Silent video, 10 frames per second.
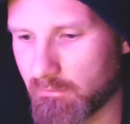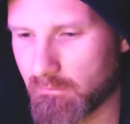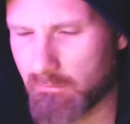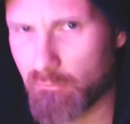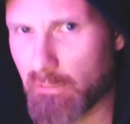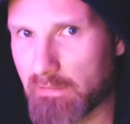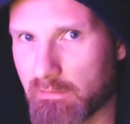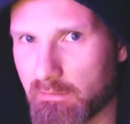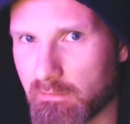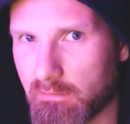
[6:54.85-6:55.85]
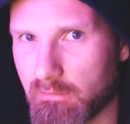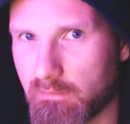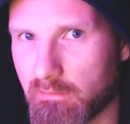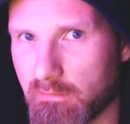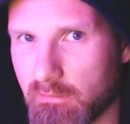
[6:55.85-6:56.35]
right?
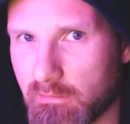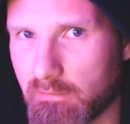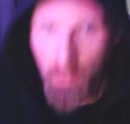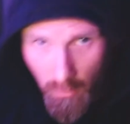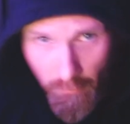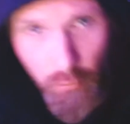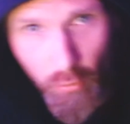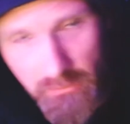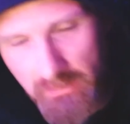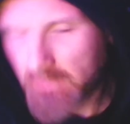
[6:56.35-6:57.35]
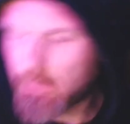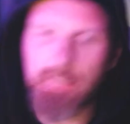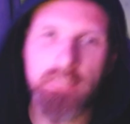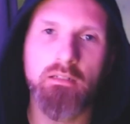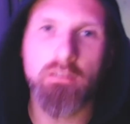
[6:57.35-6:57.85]
Of course,
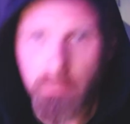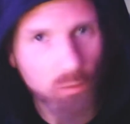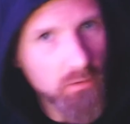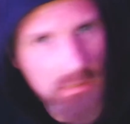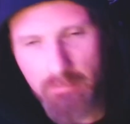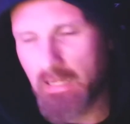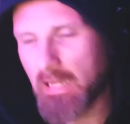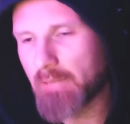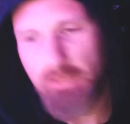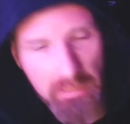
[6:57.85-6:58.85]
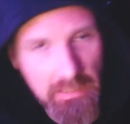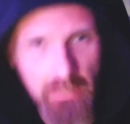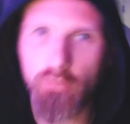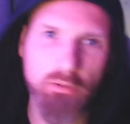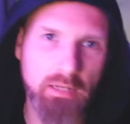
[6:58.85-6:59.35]
single small cap games, they can
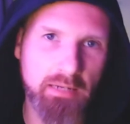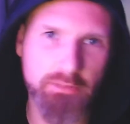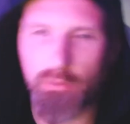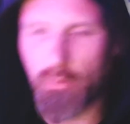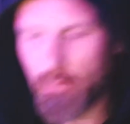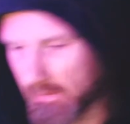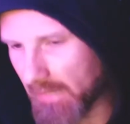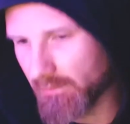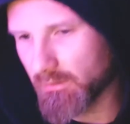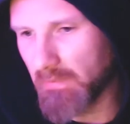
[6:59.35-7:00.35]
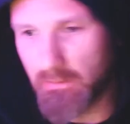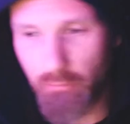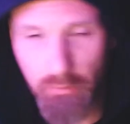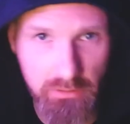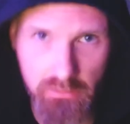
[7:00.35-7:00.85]
also have their own announcement, which